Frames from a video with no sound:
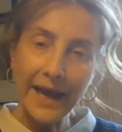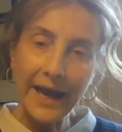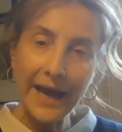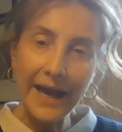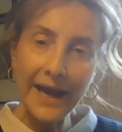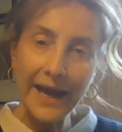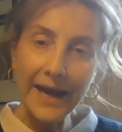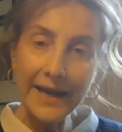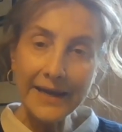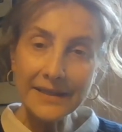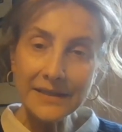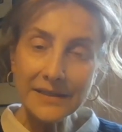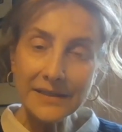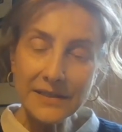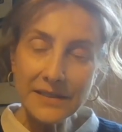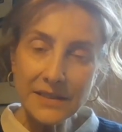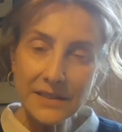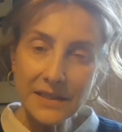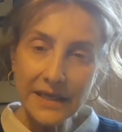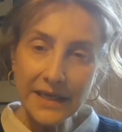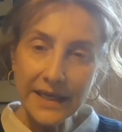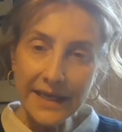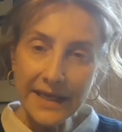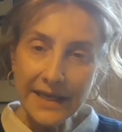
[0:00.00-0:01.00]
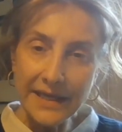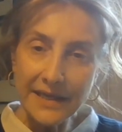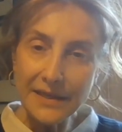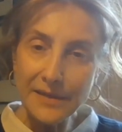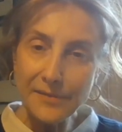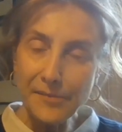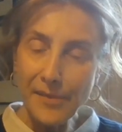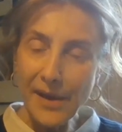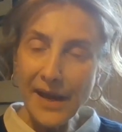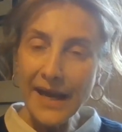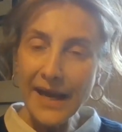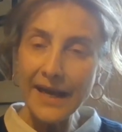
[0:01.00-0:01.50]
And in
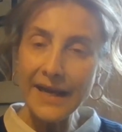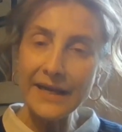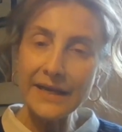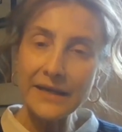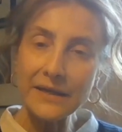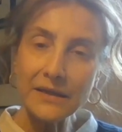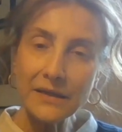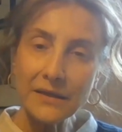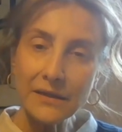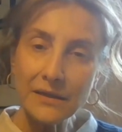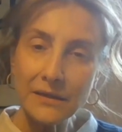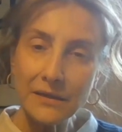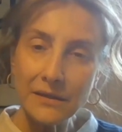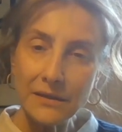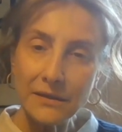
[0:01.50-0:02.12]
the main,